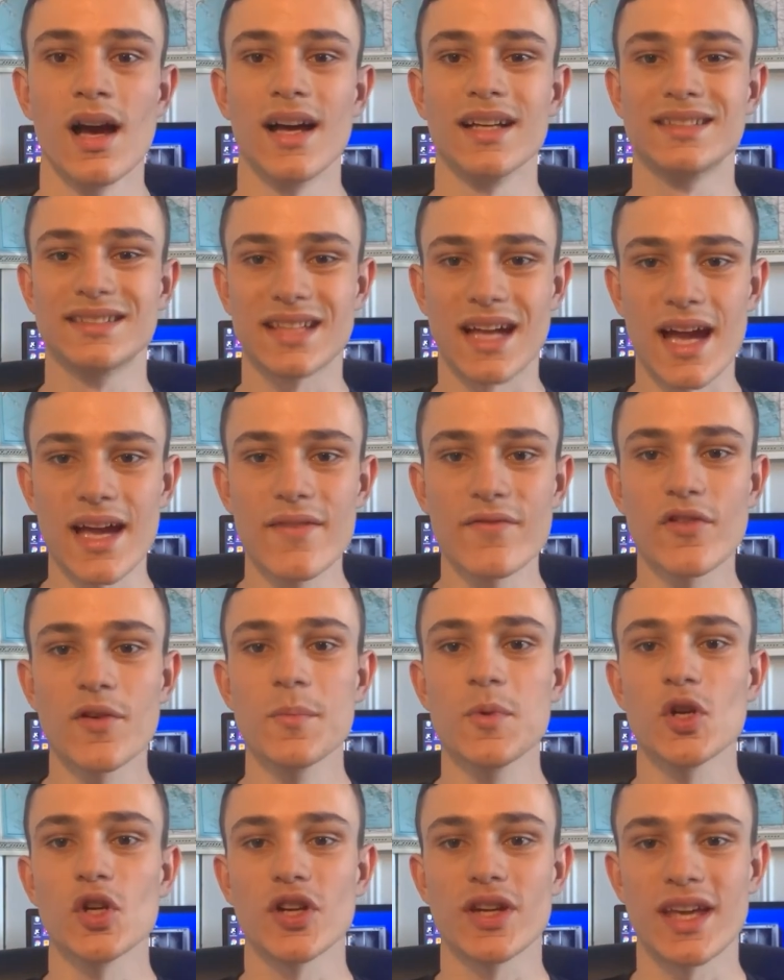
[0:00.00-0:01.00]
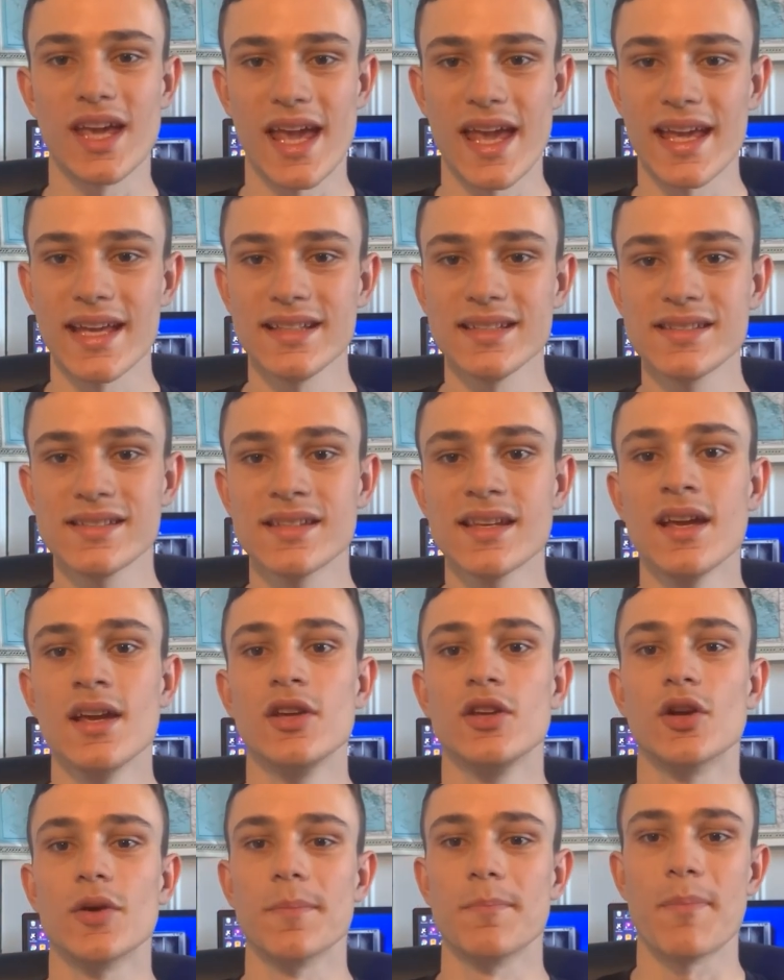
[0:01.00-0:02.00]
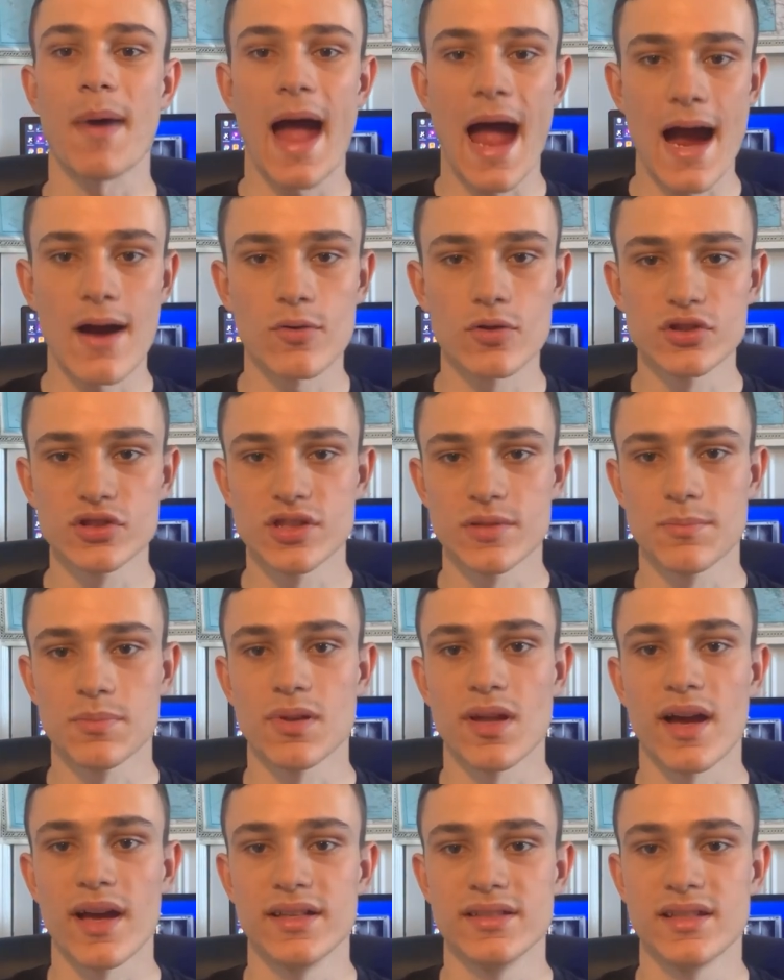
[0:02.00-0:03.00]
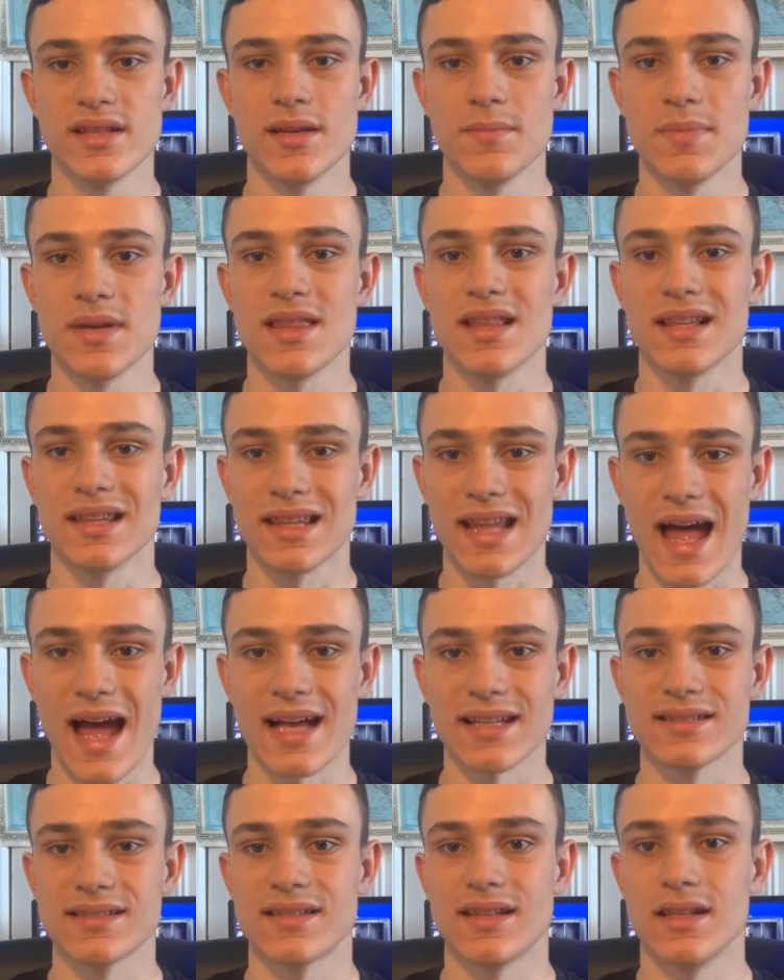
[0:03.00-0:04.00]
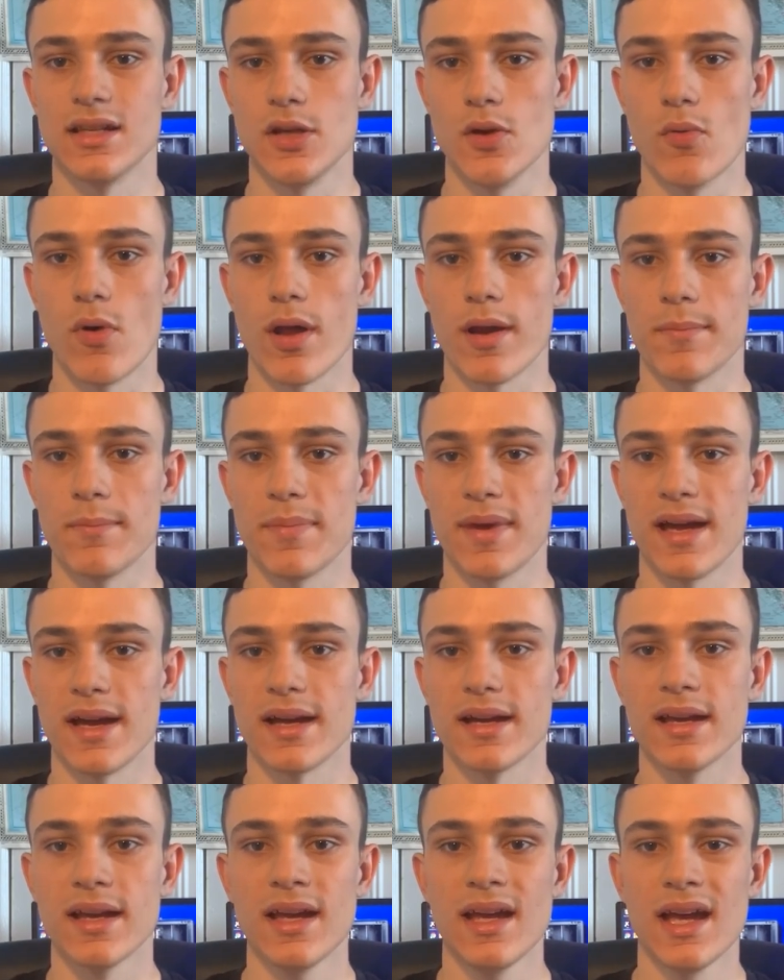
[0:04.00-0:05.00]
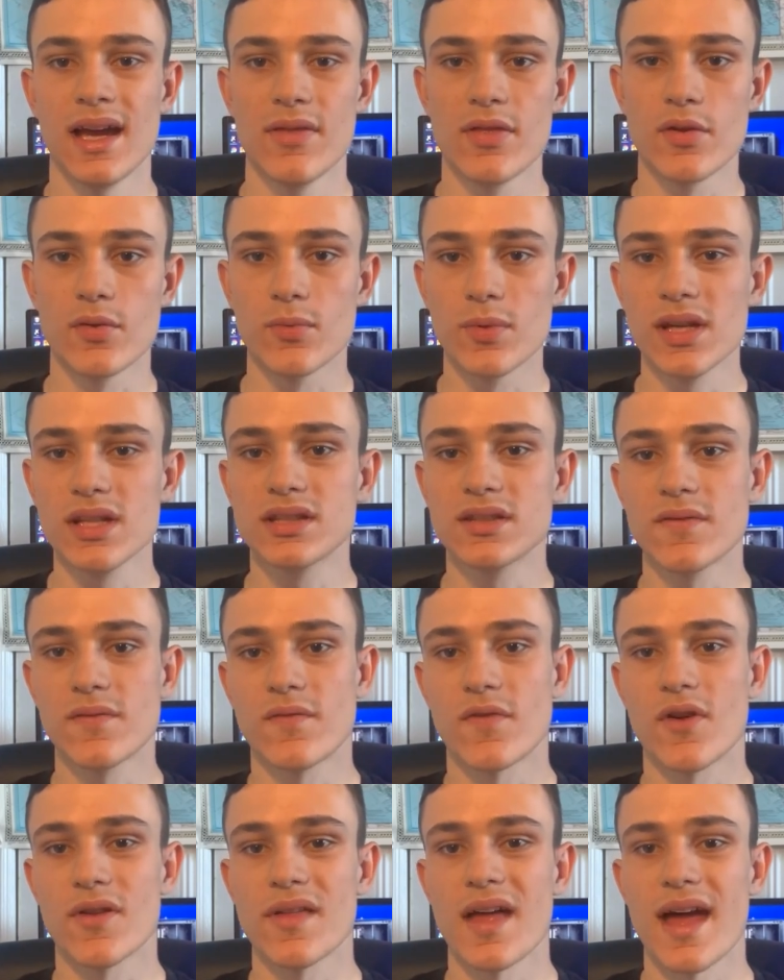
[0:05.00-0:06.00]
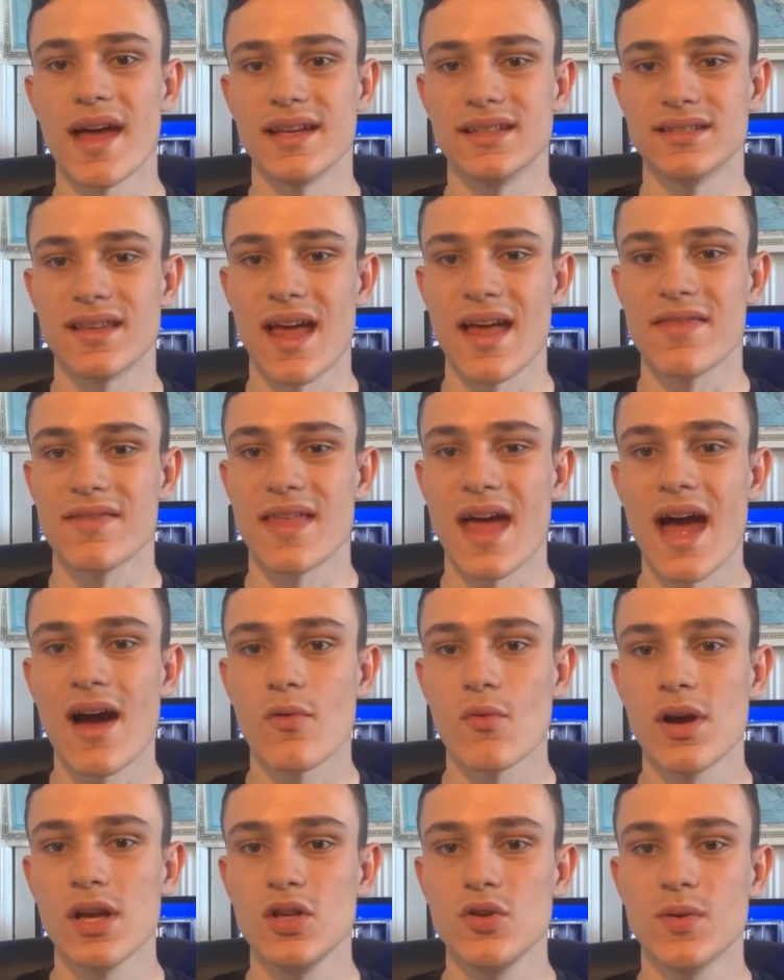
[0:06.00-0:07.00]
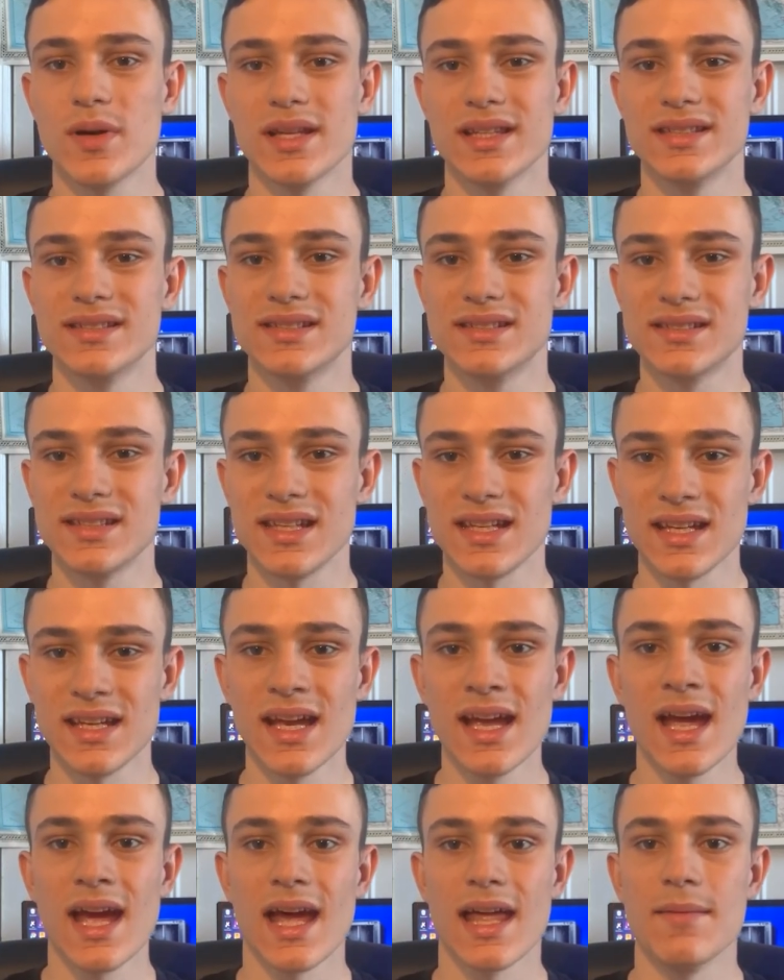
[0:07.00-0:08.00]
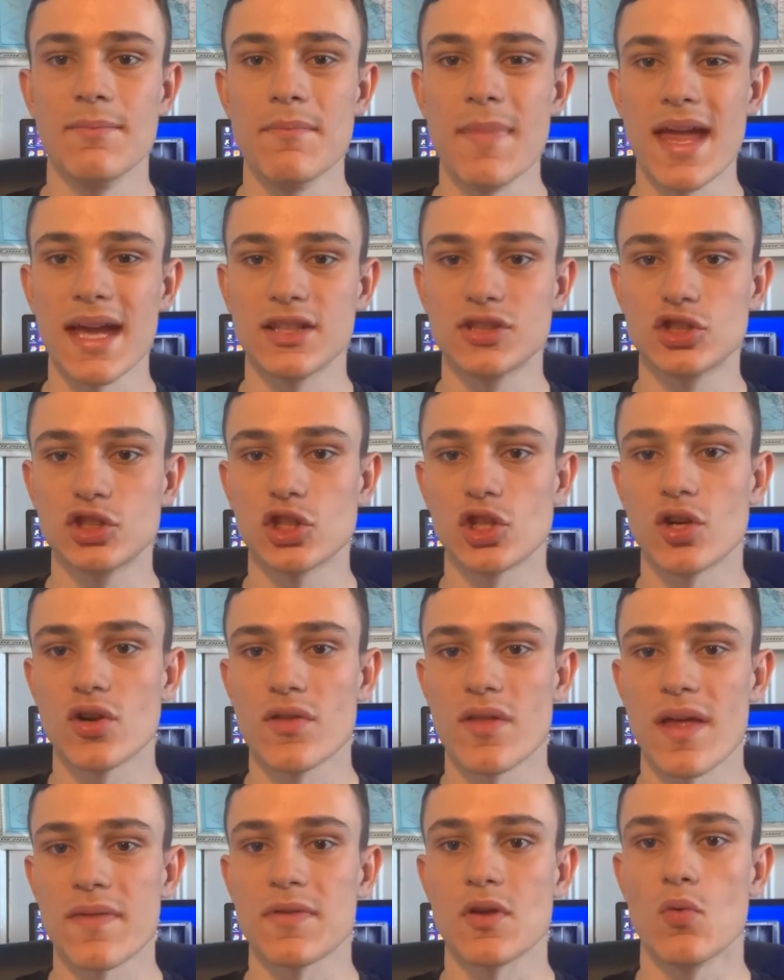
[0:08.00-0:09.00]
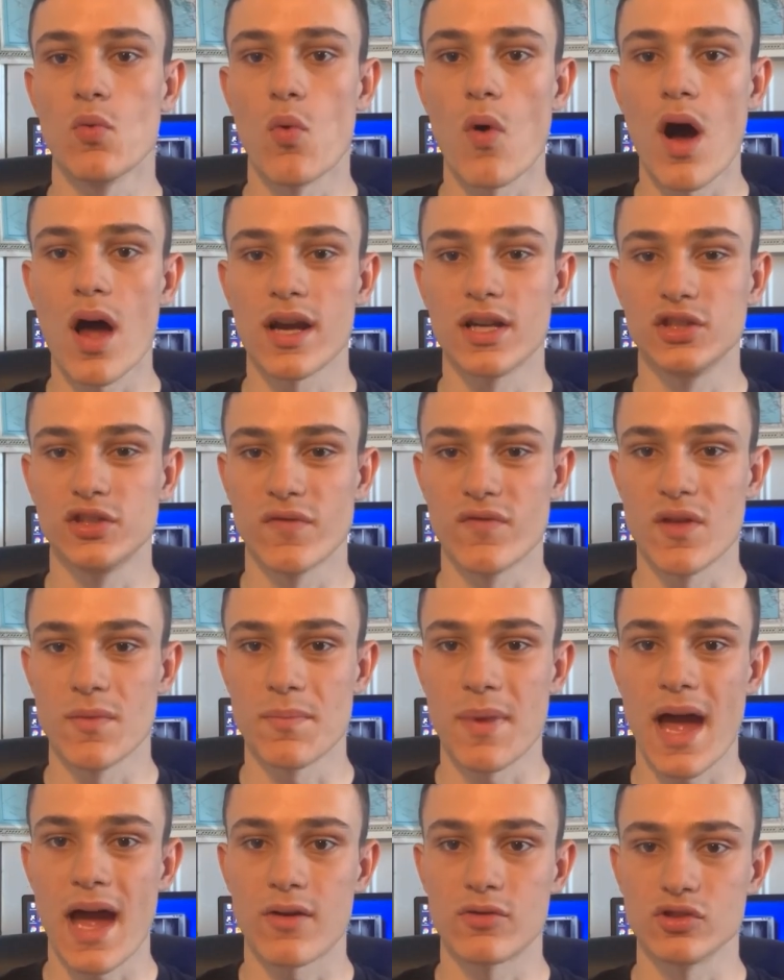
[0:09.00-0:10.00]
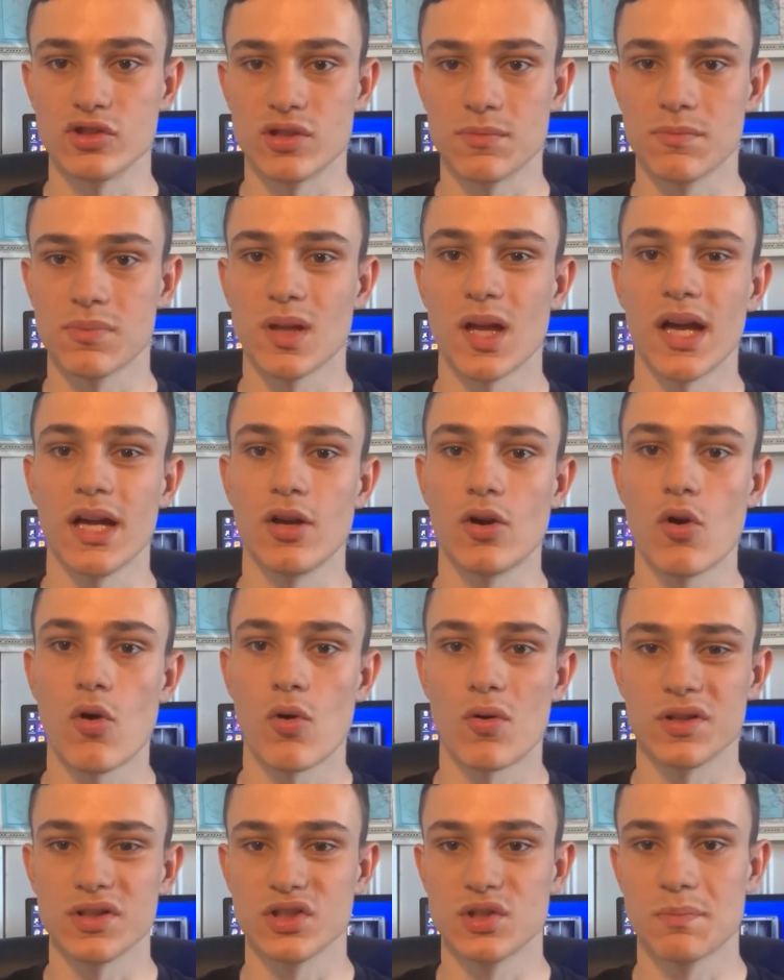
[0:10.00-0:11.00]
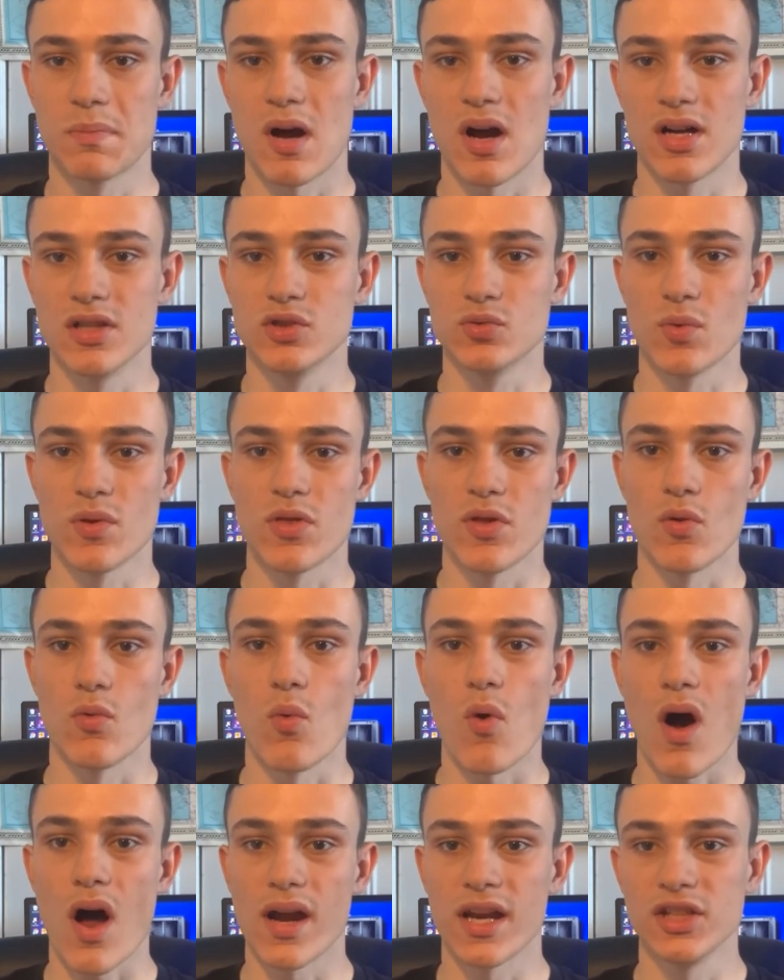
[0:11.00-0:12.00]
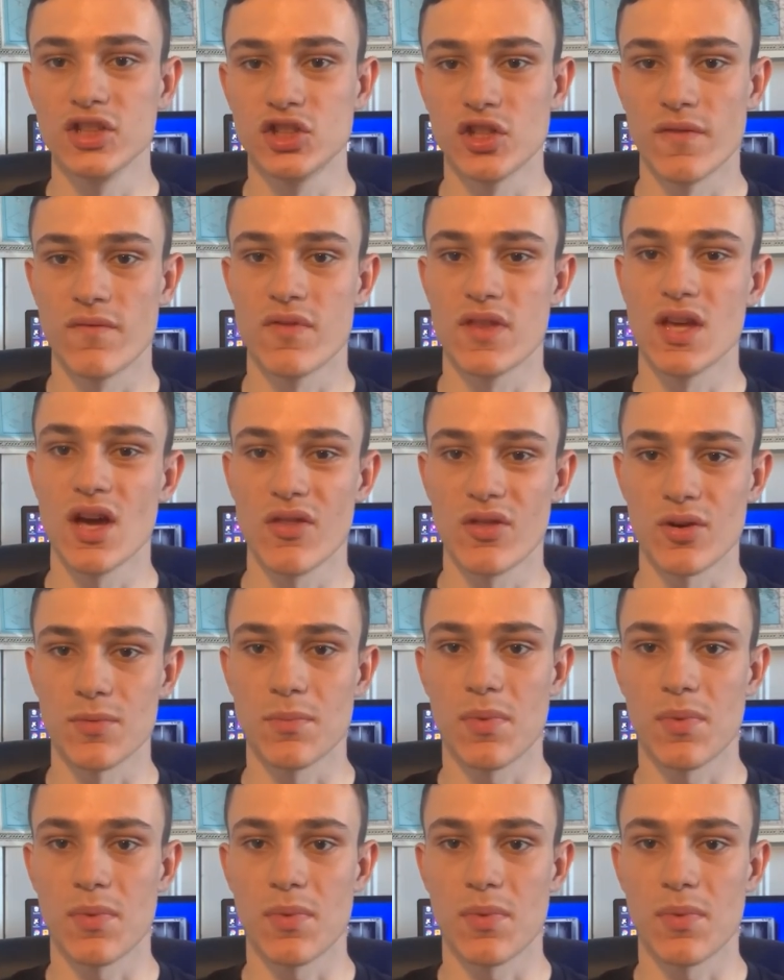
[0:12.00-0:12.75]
Aside from your case, your power supply is going to be the last thing you want to pick. And the reason for that is that that way you can see and make sure that the wattage of the power supply corresponds with the wattage of the other